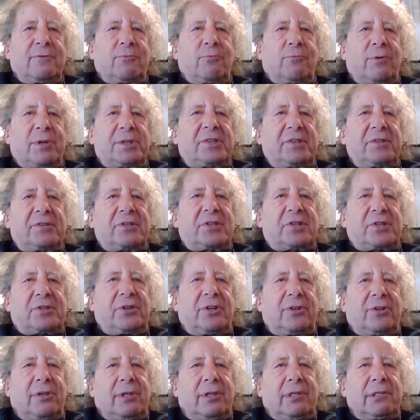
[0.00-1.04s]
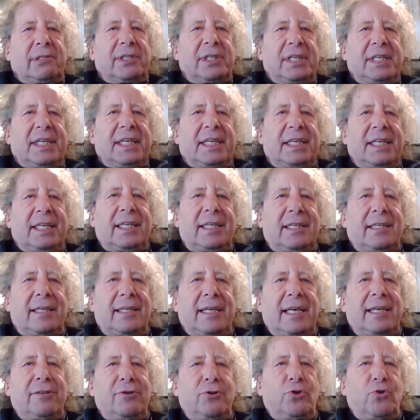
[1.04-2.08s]
was installed in
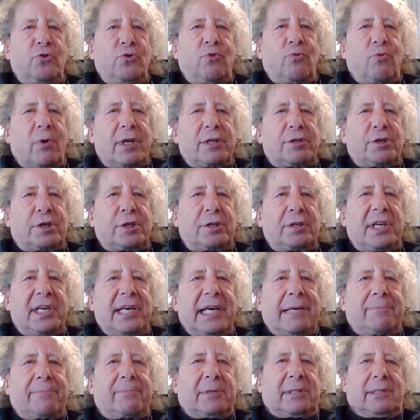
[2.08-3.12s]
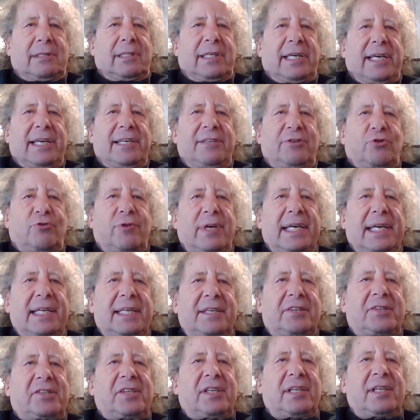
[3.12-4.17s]
a new Russian capital, a
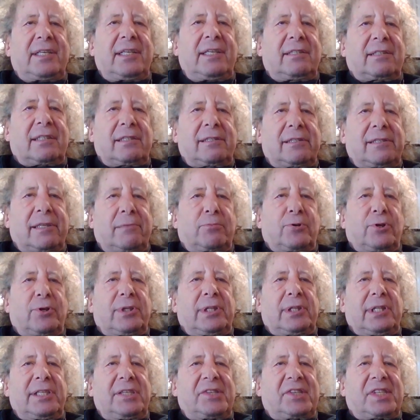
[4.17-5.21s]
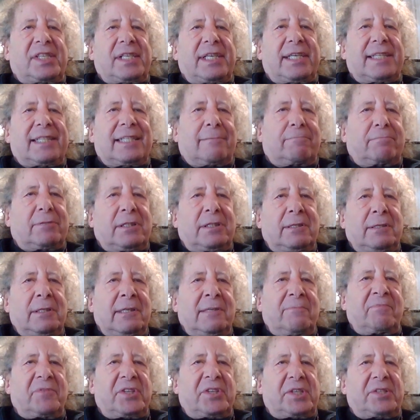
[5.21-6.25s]
trading city deliberately set up
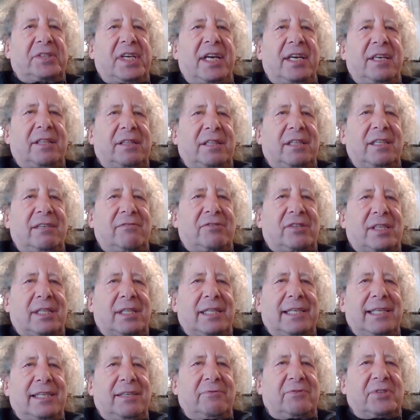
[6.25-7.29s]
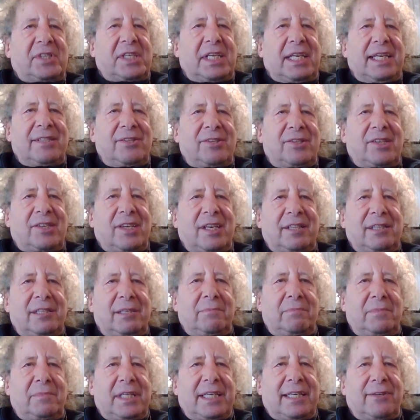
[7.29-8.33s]
to take these slaves and send
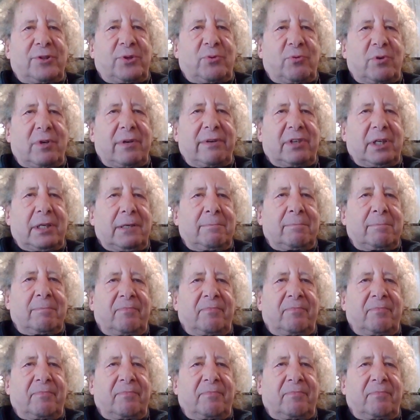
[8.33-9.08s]
them down the river.